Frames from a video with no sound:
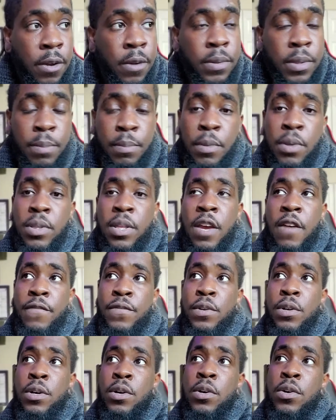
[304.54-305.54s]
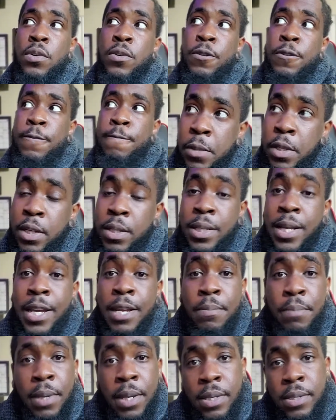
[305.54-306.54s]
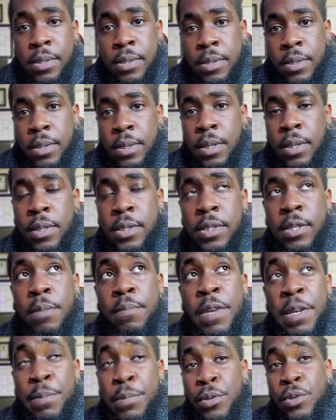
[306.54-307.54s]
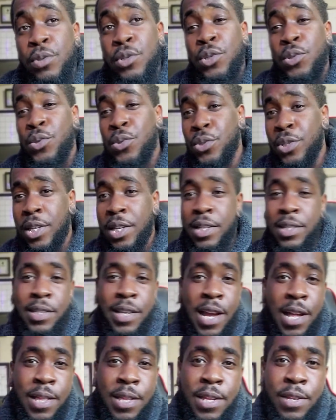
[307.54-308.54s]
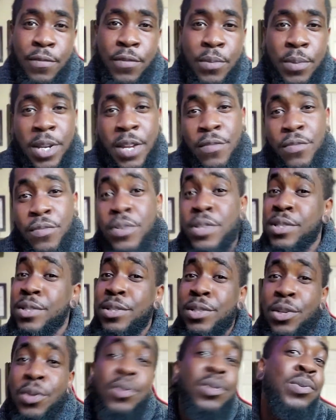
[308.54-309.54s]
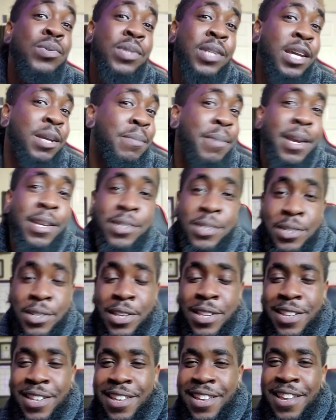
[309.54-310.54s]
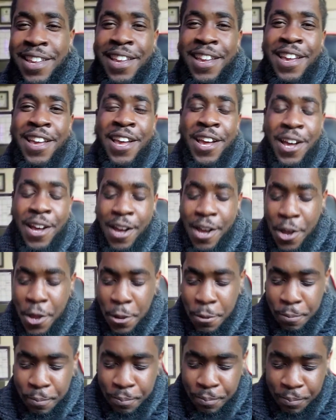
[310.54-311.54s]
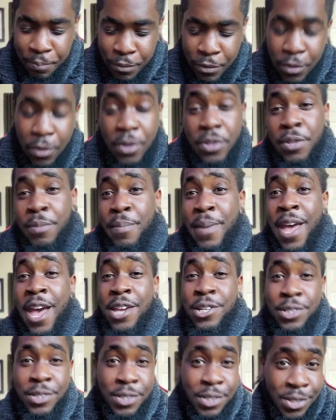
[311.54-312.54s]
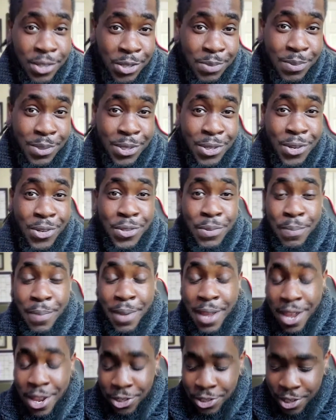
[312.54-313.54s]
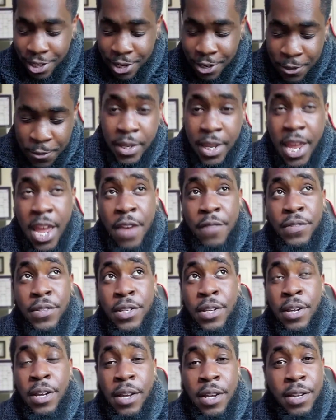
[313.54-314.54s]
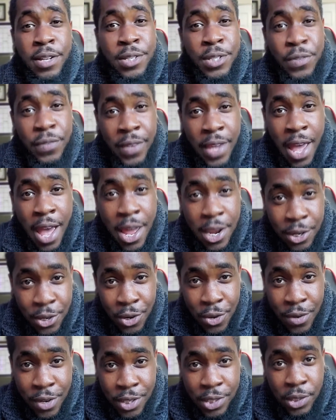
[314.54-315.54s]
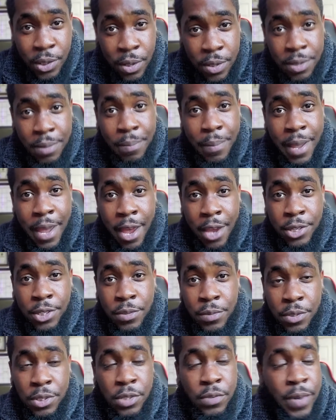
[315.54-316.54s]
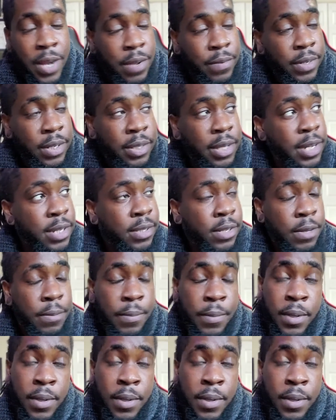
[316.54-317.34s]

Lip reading: and they both have their own client base. Some people who use GigSalad for whatever reason don't use GigMasters. Or the Bash, excuse me. It's called the Bash now. They have tons of categories on the Bash, which is why they like them.